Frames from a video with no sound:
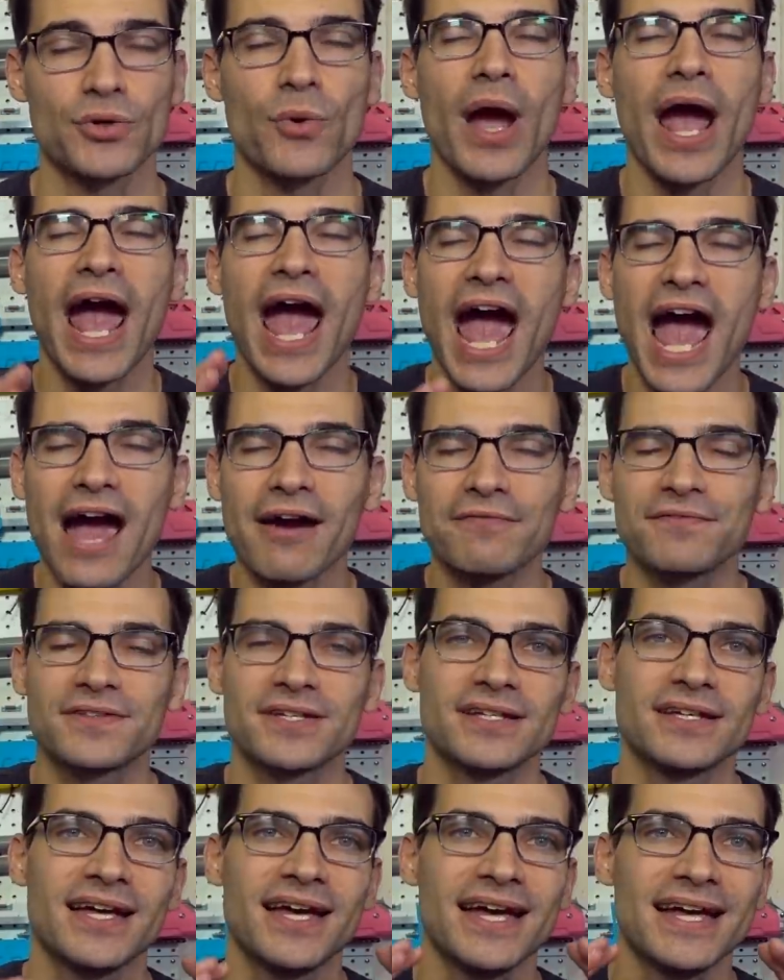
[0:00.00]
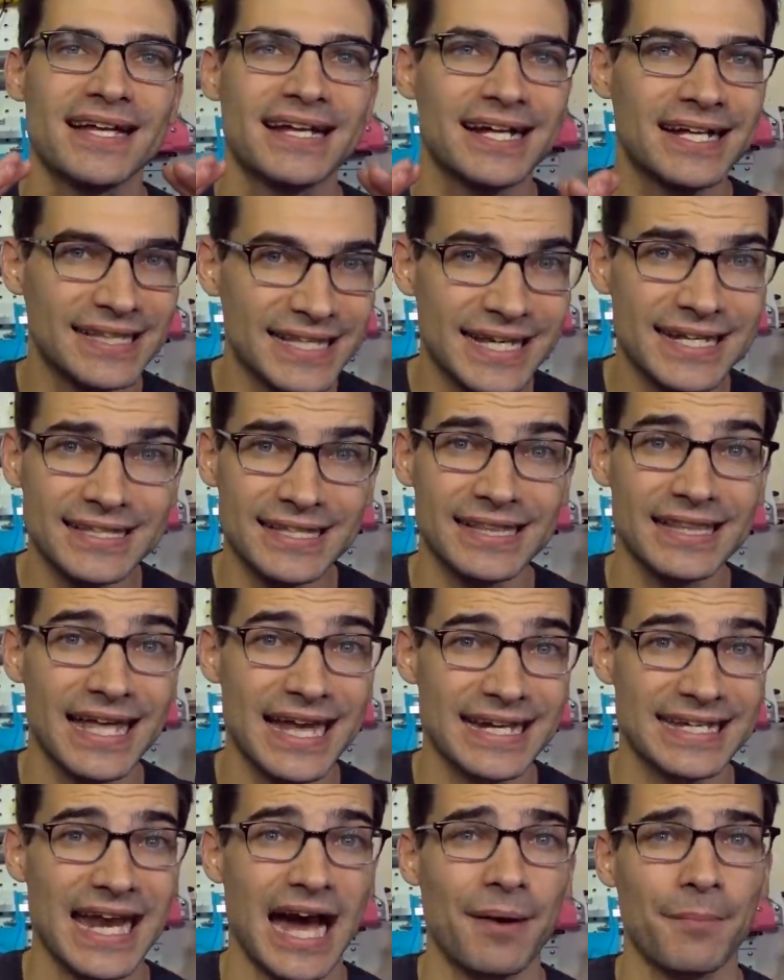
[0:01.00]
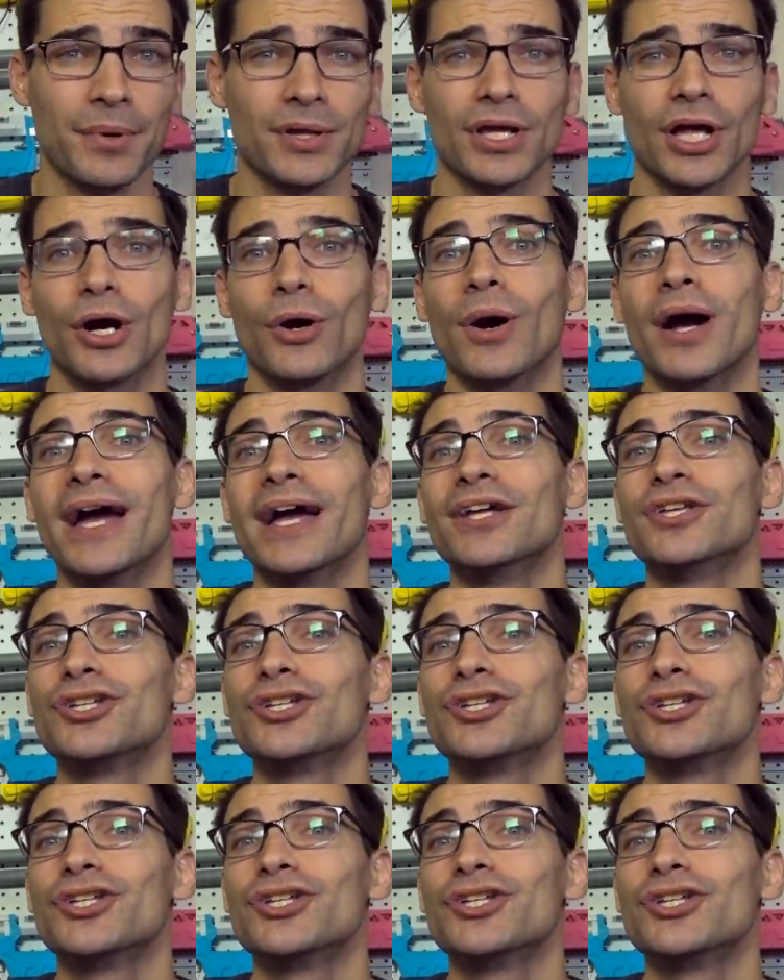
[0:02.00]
You have to click the link down below.